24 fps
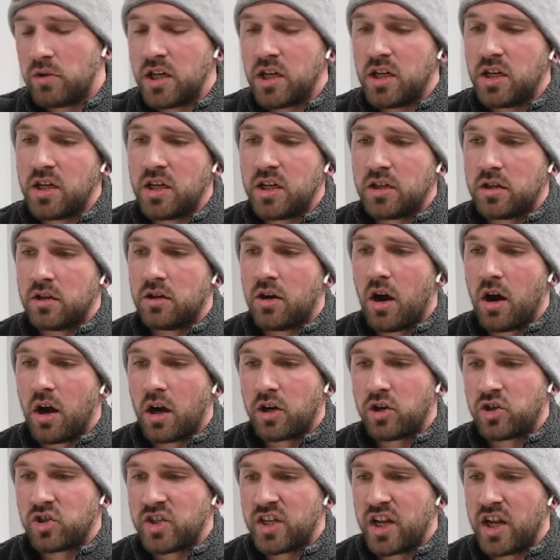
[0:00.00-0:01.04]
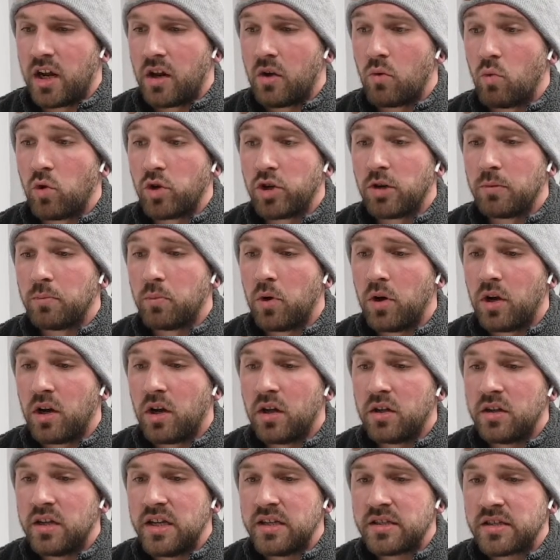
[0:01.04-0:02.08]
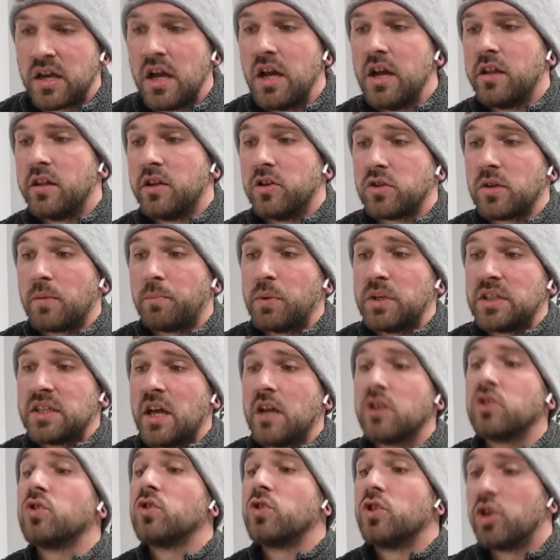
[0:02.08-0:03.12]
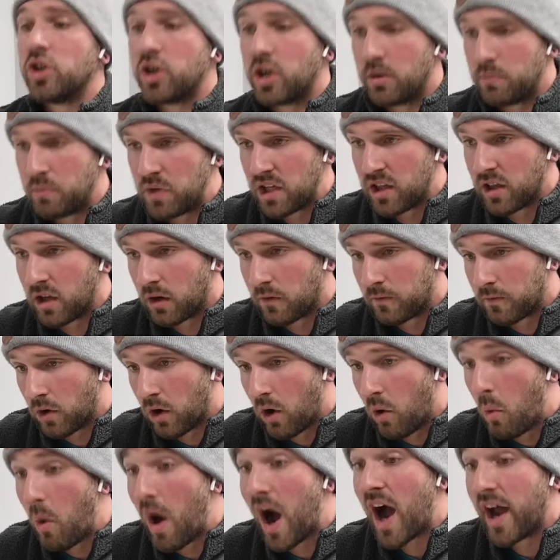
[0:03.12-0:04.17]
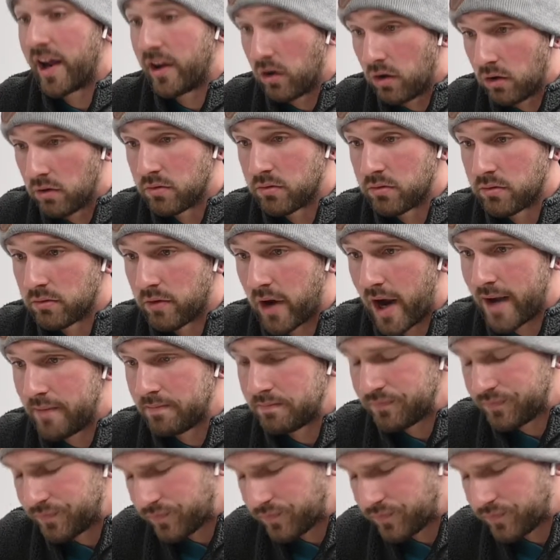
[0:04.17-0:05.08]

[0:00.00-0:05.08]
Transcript: We need to get the dog understanding when you're put on this, there's a potential you're gonna be there for a while, right?